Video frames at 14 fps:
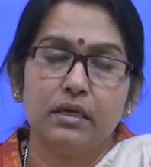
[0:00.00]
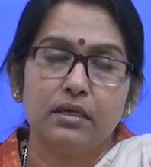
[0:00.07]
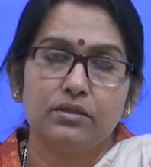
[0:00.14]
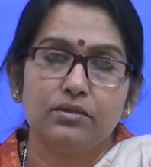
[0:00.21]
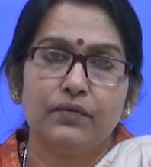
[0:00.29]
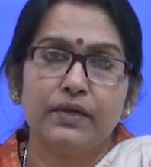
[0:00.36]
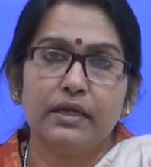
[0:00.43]

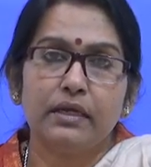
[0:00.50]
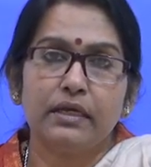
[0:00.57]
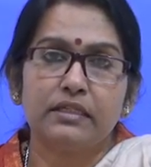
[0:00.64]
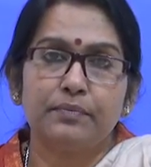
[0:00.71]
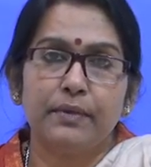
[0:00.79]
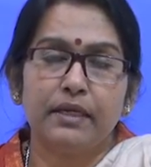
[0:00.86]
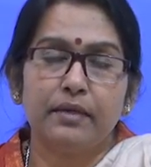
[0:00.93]
So we can
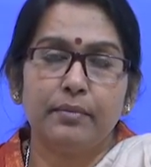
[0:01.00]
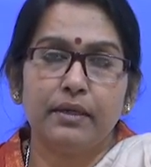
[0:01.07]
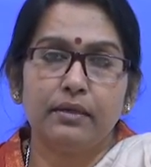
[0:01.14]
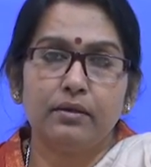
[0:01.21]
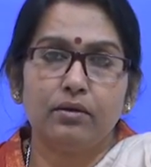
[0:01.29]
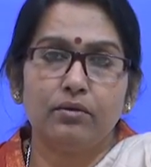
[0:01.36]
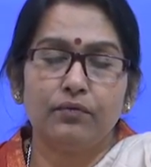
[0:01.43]

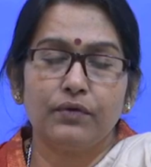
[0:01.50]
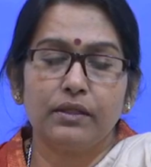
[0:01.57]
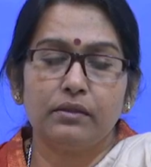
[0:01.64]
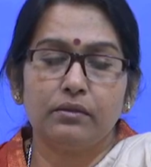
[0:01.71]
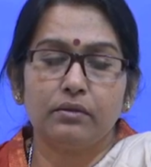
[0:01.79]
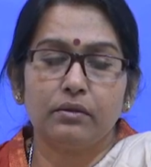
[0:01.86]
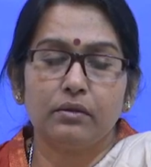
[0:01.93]
experiment on with
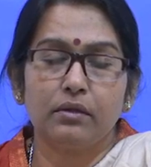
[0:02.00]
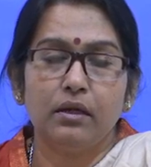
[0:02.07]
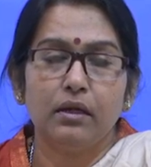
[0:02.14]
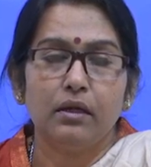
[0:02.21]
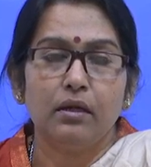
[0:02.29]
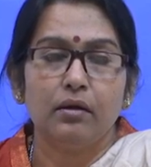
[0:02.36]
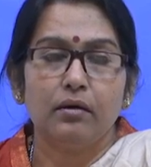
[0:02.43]

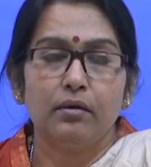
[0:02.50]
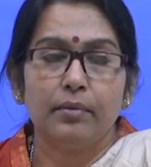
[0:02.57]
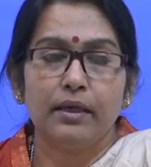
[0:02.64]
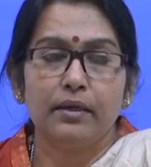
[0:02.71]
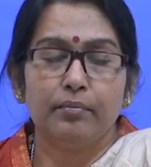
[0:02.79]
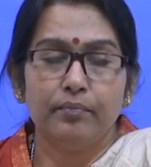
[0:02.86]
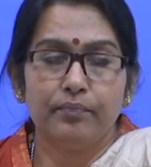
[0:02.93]
by